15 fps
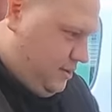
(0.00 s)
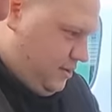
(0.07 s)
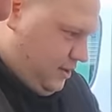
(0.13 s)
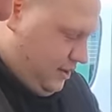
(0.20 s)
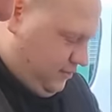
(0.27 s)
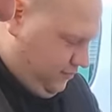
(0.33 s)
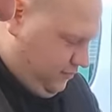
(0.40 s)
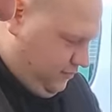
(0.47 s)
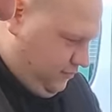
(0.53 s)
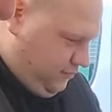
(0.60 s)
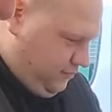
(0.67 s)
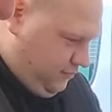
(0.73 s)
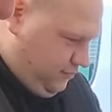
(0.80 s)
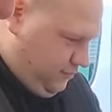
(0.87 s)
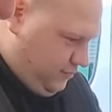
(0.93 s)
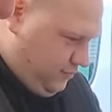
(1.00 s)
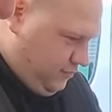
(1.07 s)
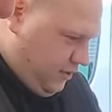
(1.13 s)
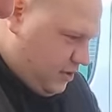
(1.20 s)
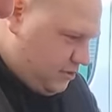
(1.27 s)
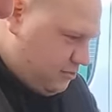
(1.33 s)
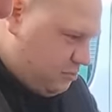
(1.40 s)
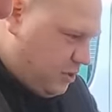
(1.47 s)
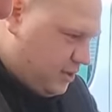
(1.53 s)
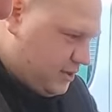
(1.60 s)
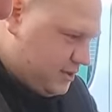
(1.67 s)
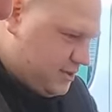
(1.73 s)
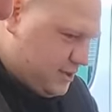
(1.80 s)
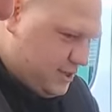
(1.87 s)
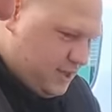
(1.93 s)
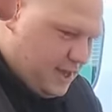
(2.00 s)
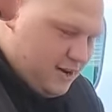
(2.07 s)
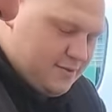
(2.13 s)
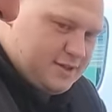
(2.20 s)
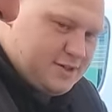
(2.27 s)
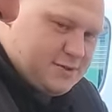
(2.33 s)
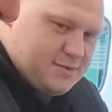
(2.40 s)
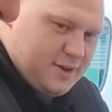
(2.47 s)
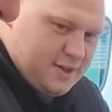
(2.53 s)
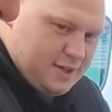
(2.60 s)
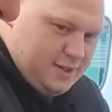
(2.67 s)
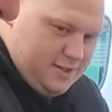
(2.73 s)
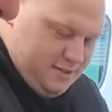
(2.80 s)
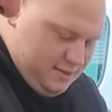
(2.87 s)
I had five bikes in the garage already.